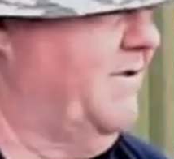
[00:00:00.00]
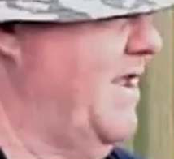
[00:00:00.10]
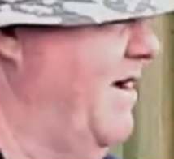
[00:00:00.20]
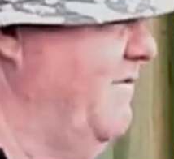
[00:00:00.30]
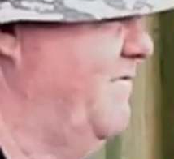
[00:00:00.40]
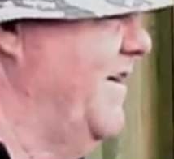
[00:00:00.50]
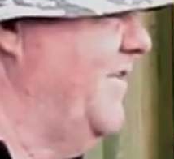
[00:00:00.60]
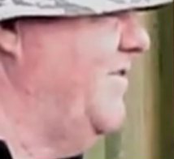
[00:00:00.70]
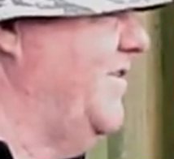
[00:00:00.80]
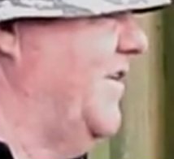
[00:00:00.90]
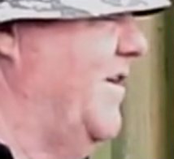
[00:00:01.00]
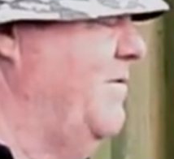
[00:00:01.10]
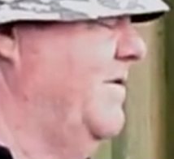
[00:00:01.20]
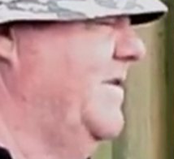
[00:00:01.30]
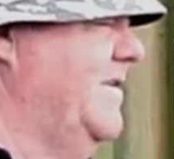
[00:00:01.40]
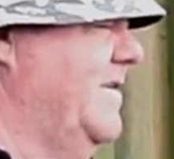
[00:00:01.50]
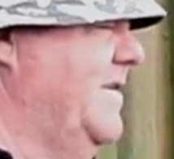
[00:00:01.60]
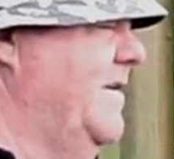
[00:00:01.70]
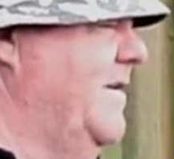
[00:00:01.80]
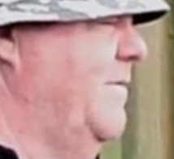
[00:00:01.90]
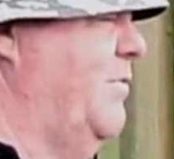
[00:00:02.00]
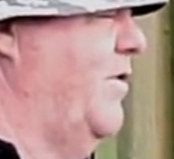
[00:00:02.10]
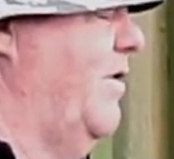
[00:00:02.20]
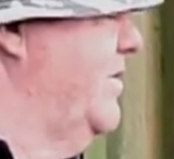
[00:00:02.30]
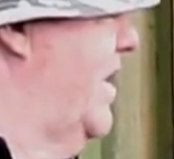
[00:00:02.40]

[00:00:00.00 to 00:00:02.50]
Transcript: with no further ado, poor